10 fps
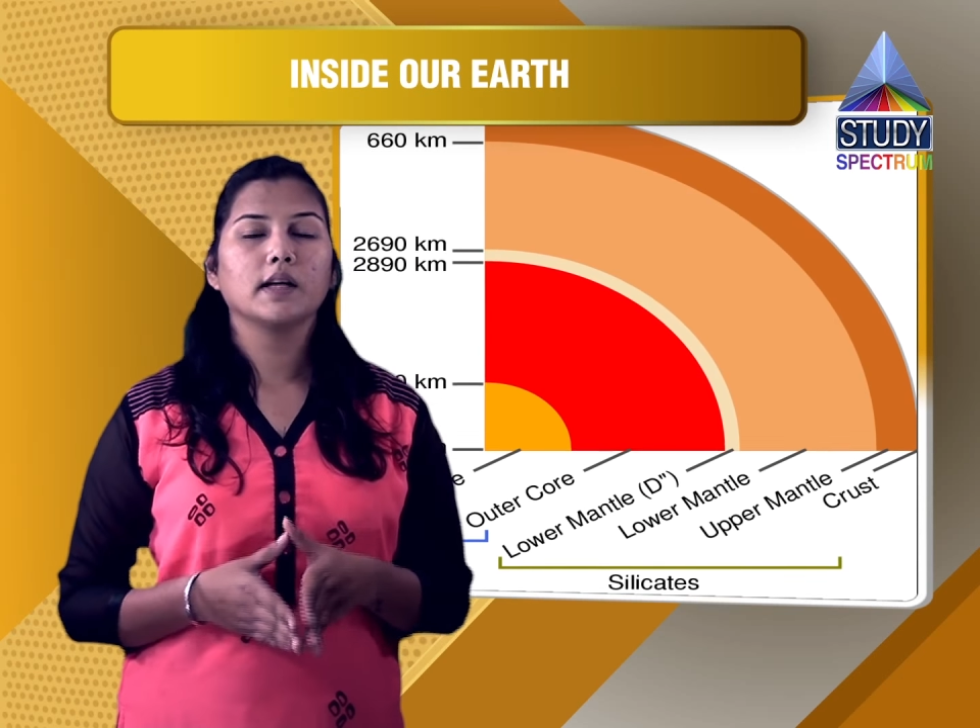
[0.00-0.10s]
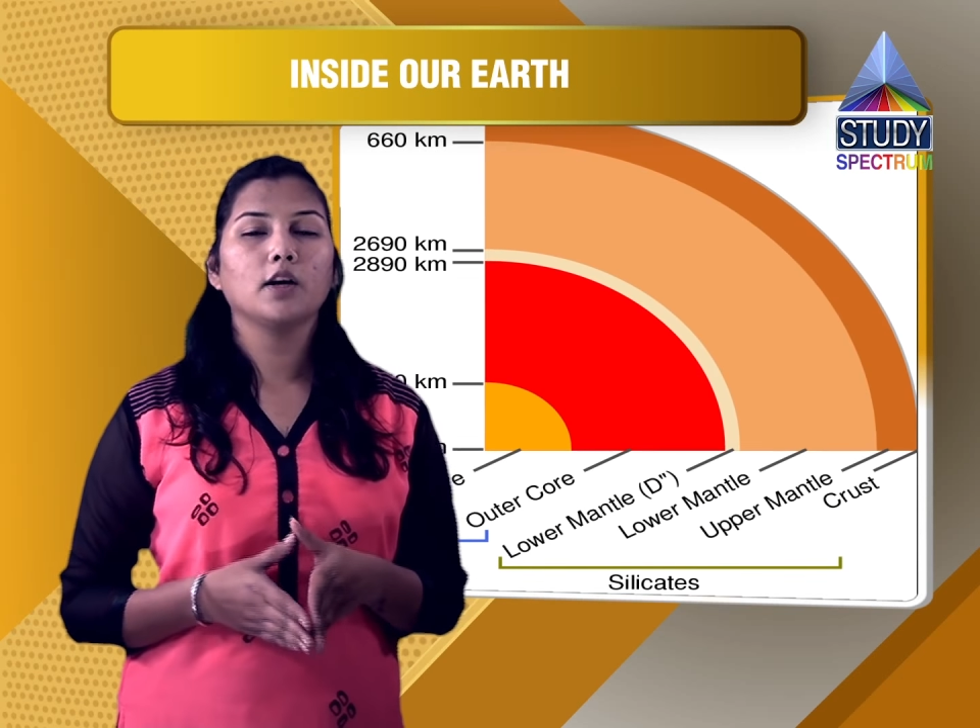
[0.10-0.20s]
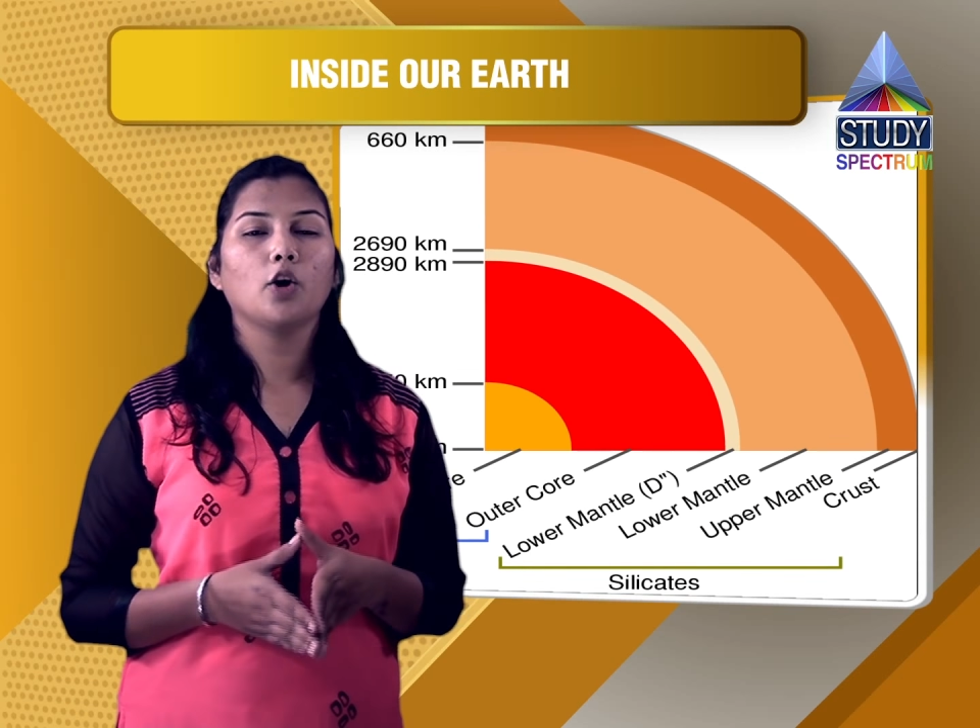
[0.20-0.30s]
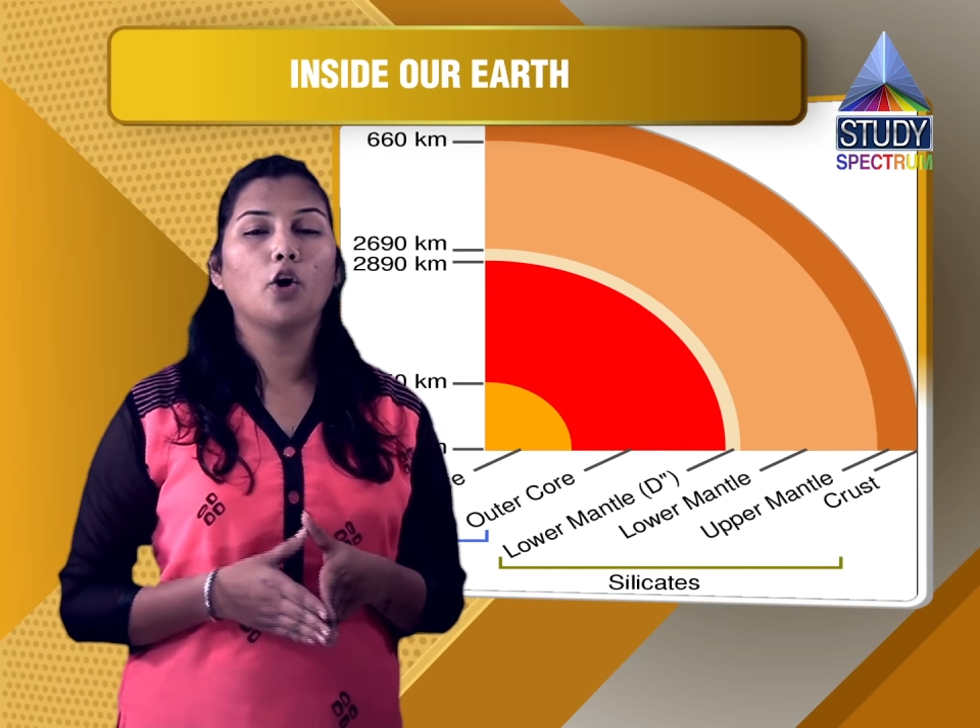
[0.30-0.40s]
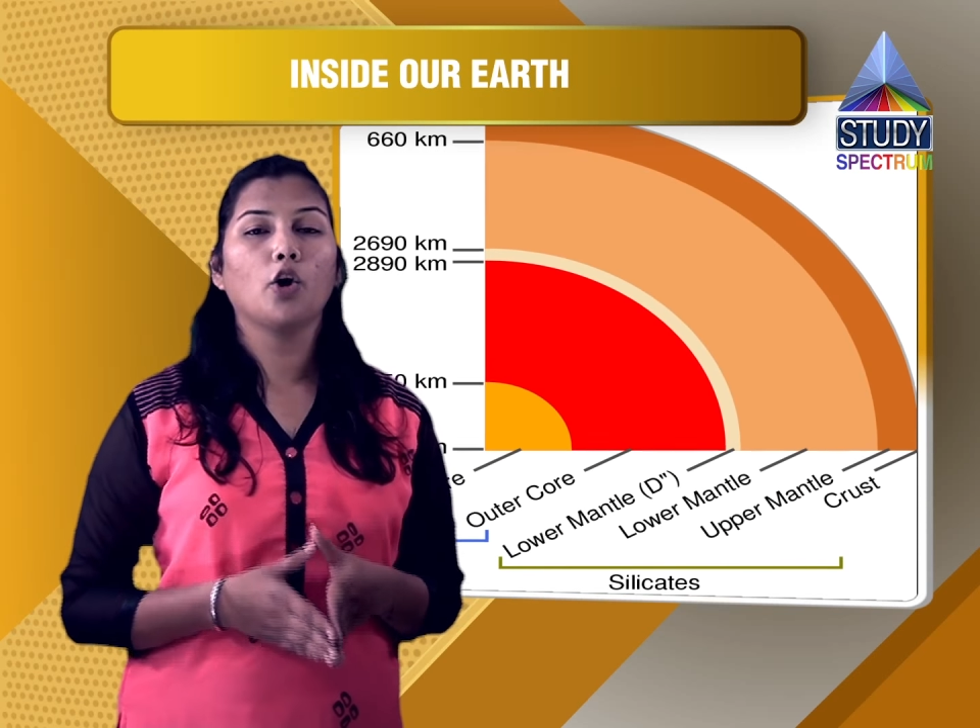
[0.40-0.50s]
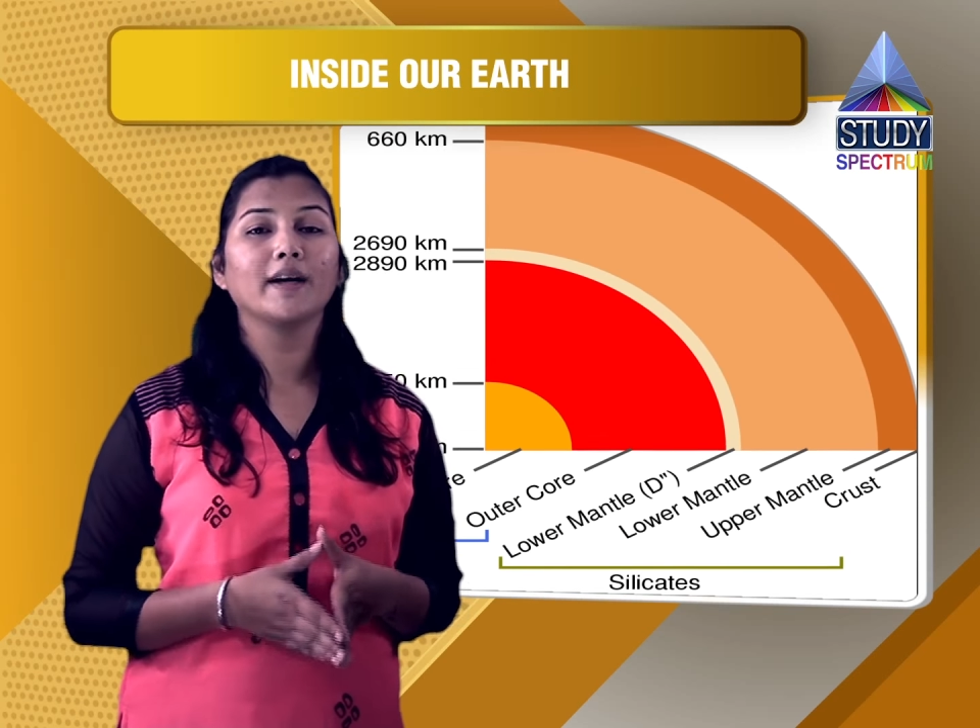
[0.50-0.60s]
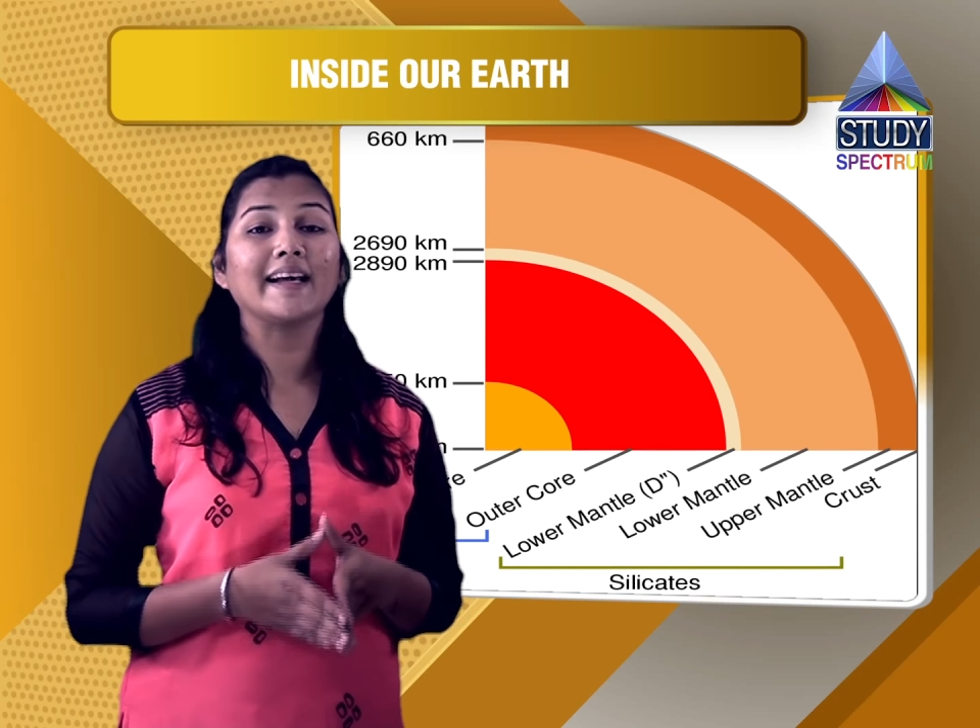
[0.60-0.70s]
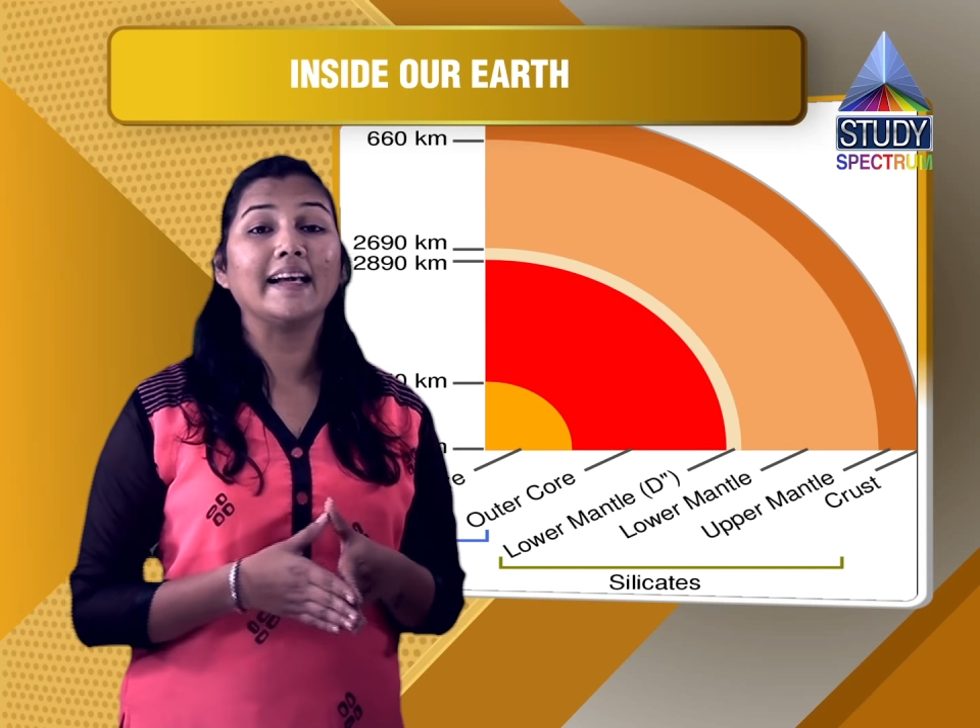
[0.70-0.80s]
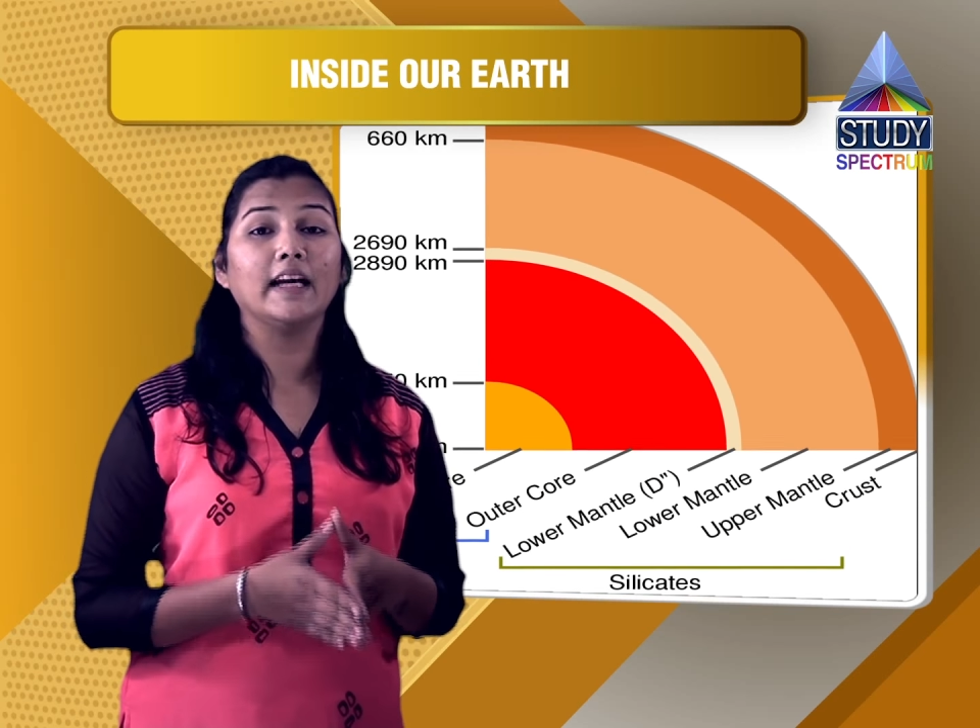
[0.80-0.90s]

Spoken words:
in hot